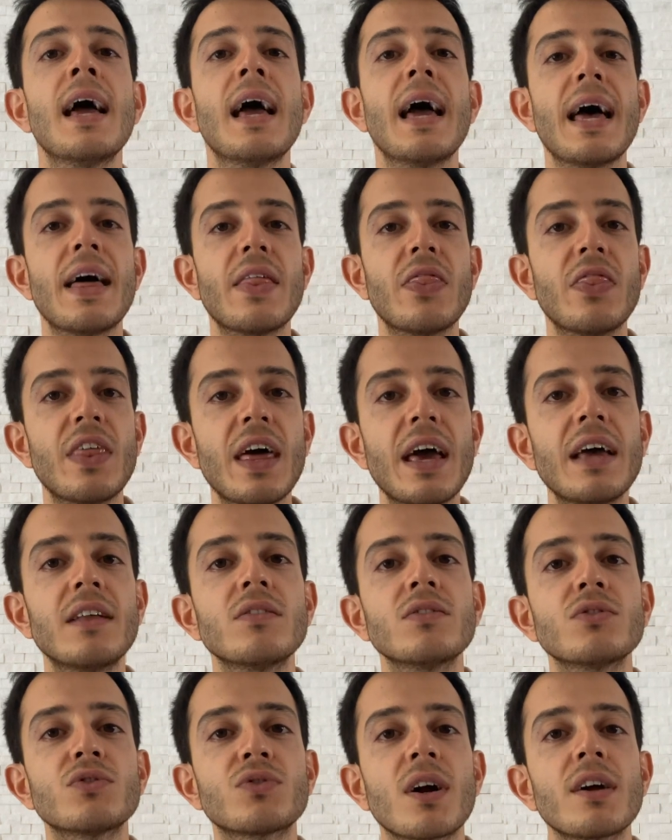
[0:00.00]
and then
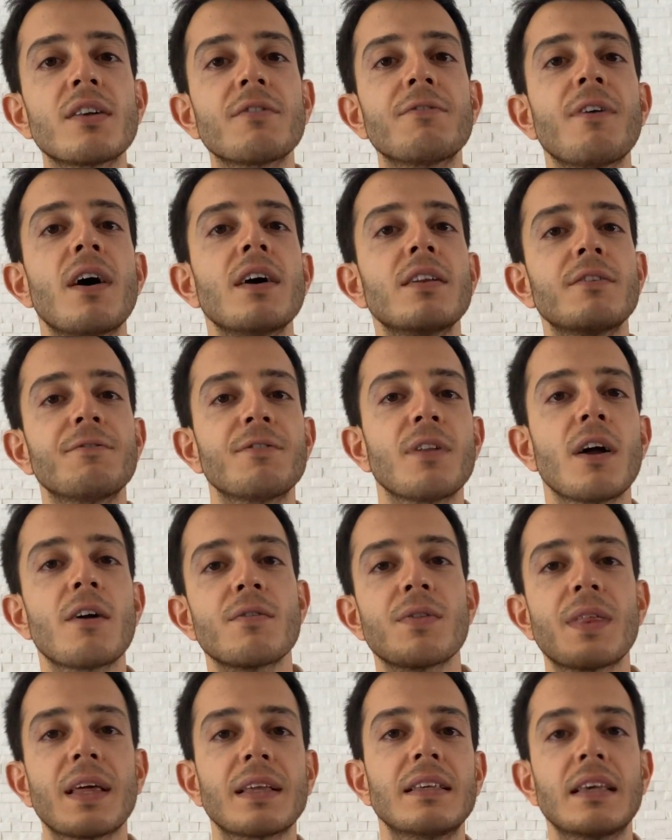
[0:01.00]
try to find a flower
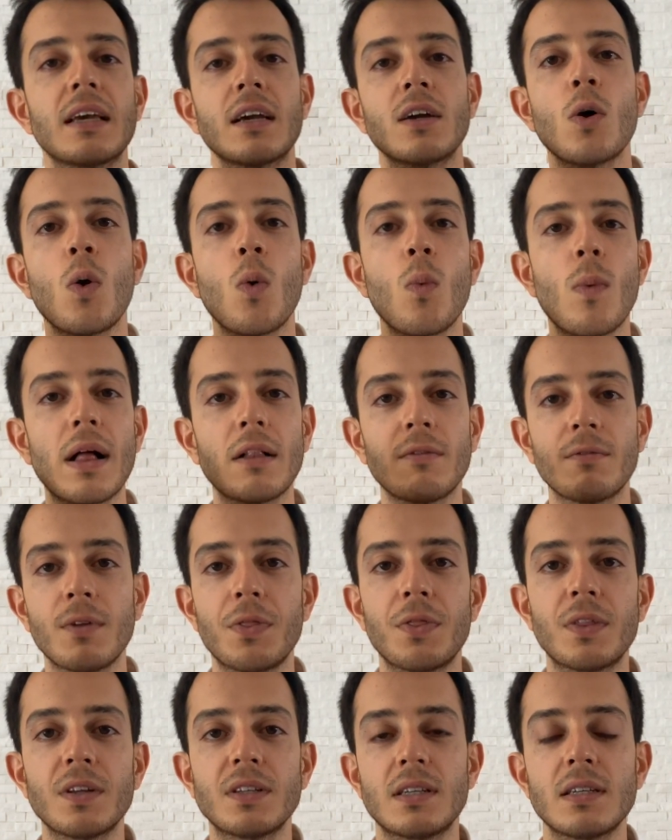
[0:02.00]
that can go well with
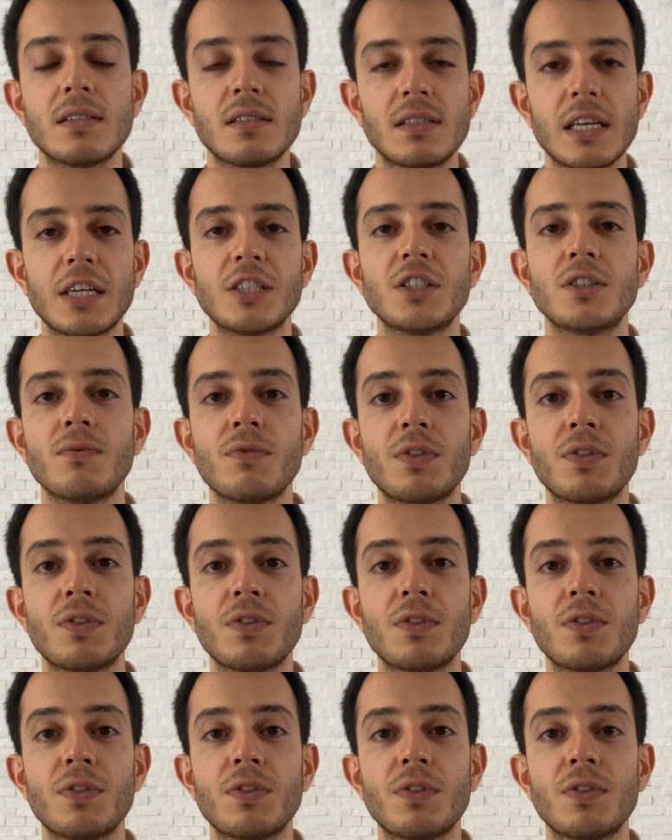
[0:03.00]
the sensation,